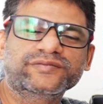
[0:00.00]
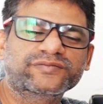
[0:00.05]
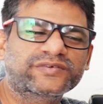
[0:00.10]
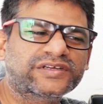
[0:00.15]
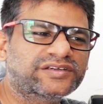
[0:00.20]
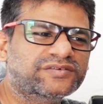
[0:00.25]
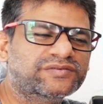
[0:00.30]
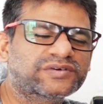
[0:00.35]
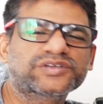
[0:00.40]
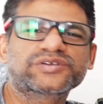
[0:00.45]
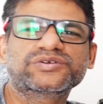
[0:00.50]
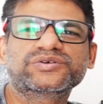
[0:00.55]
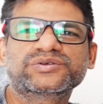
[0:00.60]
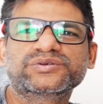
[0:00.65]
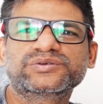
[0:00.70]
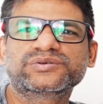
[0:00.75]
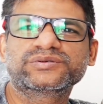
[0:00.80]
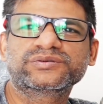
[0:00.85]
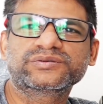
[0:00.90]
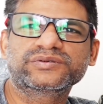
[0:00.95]
Whenever you
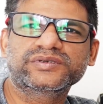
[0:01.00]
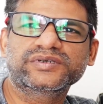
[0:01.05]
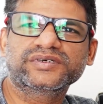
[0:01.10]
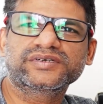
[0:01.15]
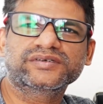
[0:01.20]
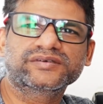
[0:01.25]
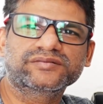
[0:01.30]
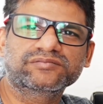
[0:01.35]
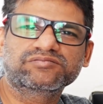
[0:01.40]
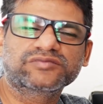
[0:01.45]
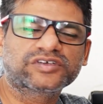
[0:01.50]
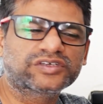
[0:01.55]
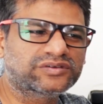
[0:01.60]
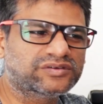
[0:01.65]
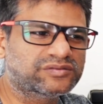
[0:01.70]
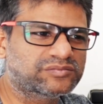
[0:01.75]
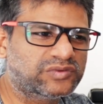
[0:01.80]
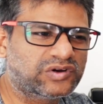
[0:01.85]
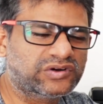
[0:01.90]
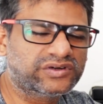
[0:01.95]
do
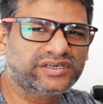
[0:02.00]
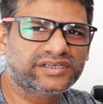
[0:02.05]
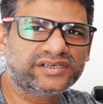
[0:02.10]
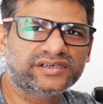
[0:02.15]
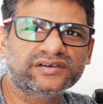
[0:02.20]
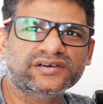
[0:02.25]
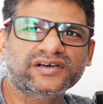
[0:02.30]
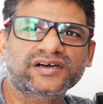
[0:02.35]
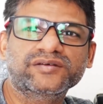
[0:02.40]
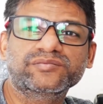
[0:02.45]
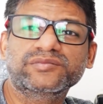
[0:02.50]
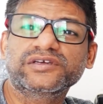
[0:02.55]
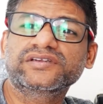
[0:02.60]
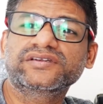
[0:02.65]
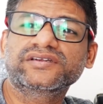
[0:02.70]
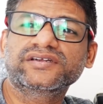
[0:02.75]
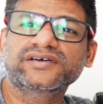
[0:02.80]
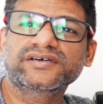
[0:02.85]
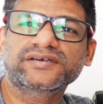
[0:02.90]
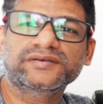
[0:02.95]
bonding, I
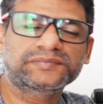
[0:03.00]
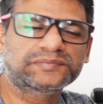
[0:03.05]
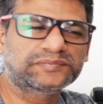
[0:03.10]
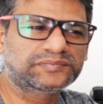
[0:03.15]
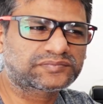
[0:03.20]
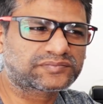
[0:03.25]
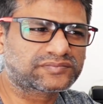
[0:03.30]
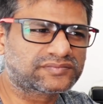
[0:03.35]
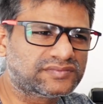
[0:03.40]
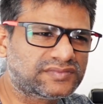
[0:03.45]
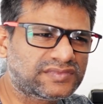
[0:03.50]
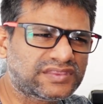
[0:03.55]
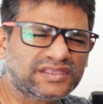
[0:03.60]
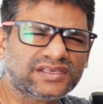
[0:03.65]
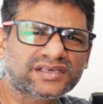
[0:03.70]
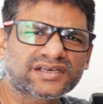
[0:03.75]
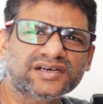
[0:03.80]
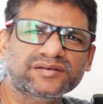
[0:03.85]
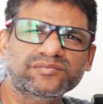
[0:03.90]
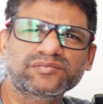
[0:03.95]
mean
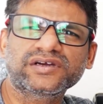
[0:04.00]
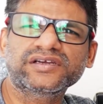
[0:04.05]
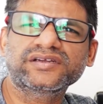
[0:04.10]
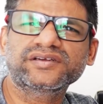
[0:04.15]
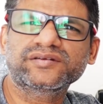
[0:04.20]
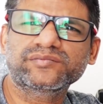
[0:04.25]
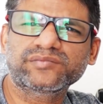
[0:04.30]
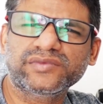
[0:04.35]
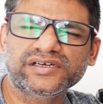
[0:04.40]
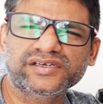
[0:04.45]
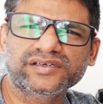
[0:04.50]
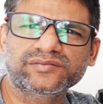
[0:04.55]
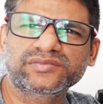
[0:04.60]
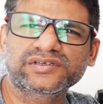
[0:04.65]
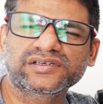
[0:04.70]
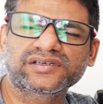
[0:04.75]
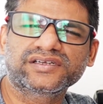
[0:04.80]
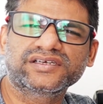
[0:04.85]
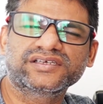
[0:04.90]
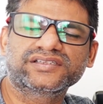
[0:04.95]
combine
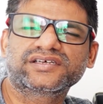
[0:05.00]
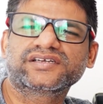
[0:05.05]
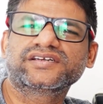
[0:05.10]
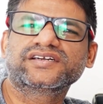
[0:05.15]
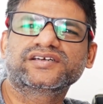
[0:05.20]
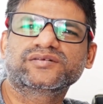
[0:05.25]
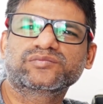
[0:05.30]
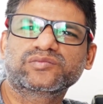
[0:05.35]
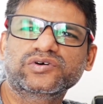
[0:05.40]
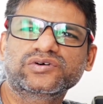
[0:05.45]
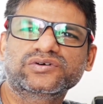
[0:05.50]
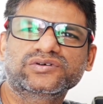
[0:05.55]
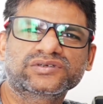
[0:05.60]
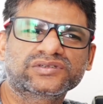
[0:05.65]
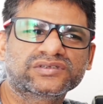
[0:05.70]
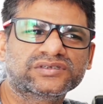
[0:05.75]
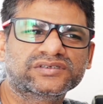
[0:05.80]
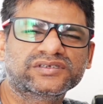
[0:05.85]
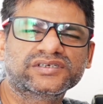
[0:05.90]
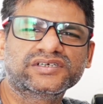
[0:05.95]
multiple Ethernet
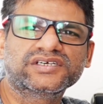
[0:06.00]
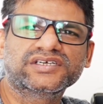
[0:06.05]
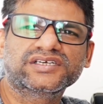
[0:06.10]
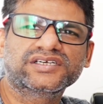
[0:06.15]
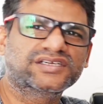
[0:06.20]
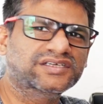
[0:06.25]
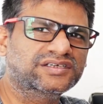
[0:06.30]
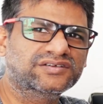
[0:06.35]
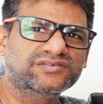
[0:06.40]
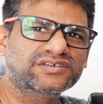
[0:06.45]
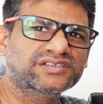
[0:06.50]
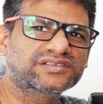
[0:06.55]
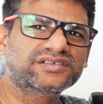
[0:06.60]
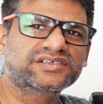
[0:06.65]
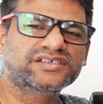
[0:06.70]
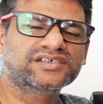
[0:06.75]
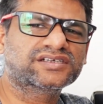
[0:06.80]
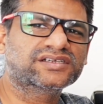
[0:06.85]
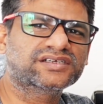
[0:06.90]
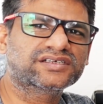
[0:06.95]
ports into a
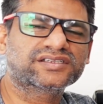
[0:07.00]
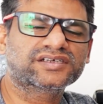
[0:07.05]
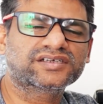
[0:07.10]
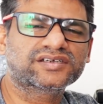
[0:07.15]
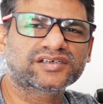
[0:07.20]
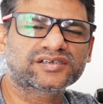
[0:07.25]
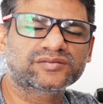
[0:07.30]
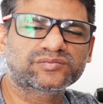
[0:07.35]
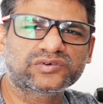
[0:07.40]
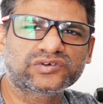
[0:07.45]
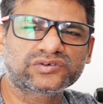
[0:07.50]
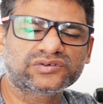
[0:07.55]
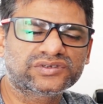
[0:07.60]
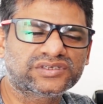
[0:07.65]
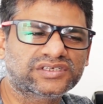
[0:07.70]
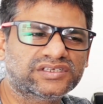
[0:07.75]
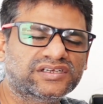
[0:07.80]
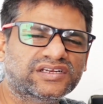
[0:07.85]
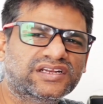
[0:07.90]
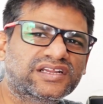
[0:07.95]
single Ethernet
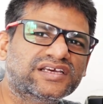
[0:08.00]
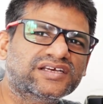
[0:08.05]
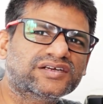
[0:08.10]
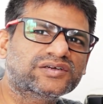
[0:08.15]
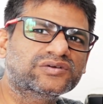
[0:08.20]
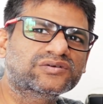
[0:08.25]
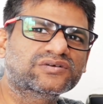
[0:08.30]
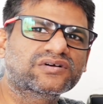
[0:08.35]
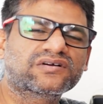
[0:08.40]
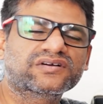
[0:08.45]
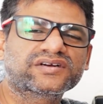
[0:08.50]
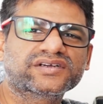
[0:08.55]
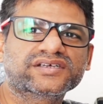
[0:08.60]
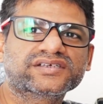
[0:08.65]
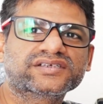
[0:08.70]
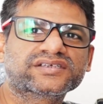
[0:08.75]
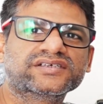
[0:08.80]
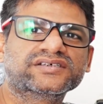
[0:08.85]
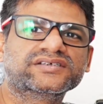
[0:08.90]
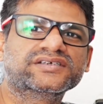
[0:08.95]
port in layer 2
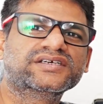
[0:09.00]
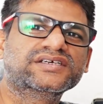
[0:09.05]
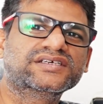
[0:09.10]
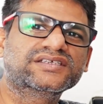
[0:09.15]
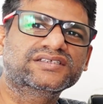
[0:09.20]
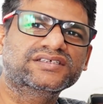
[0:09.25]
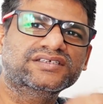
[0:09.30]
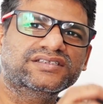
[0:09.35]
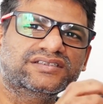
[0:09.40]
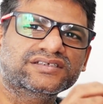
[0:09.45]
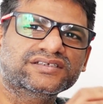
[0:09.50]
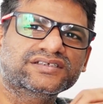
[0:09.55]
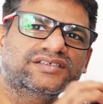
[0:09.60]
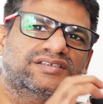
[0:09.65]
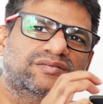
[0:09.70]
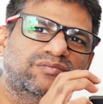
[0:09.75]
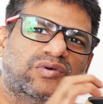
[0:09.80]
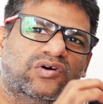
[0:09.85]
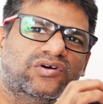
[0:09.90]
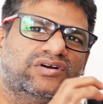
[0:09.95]
context, since it
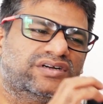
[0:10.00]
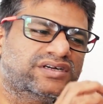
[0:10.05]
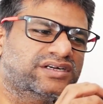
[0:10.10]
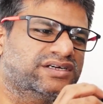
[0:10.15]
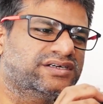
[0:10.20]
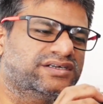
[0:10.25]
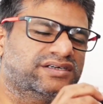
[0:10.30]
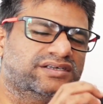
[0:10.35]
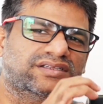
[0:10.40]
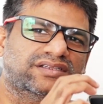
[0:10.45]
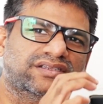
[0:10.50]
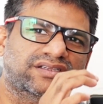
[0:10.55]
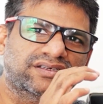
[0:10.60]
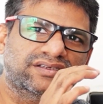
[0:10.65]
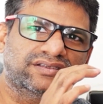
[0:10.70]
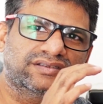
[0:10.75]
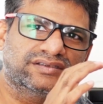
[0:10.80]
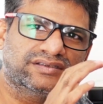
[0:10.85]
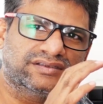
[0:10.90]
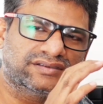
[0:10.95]
is bonded,
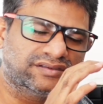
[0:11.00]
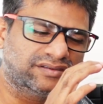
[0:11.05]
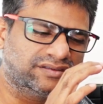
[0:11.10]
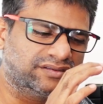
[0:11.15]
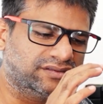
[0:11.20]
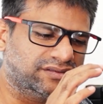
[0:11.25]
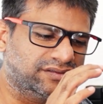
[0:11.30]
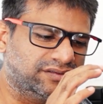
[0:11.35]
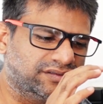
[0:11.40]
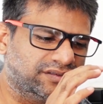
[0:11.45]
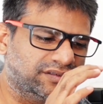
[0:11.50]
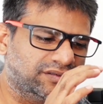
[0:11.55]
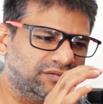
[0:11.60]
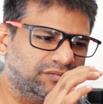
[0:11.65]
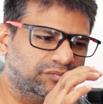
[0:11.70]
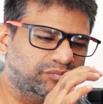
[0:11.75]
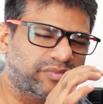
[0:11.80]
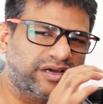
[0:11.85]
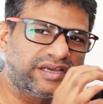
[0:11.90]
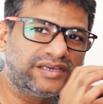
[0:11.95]
these
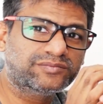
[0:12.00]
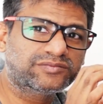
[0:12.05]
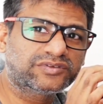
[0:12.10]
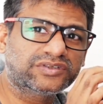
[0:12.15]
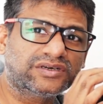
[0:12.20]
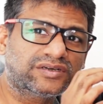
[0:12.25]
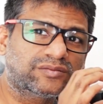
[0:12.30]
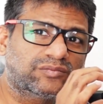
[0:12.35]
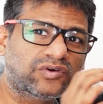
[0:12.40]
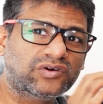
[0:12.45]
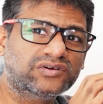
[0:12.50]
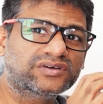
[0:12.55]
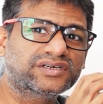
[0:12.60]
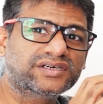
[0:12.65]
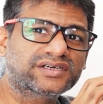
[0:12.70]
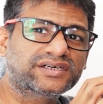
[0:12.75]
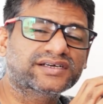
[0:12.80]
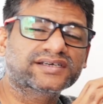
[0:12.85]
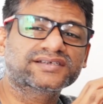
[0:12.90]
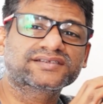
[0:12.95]
pipes are
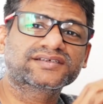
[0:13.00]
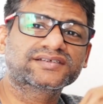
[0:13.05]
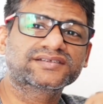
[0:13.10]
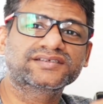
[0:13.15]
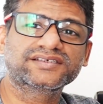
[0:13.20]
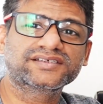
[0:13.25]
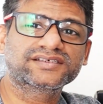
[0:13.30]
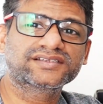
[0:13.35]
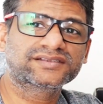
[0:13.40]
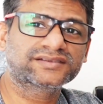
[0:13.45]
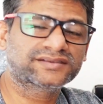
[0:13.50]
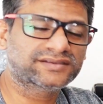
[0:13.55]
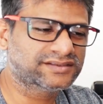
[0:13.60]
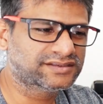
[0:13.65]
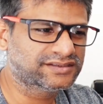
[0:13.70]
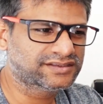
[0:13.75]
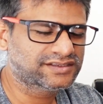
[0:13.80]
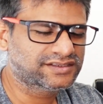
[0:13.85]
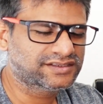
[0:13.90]
bonded as a single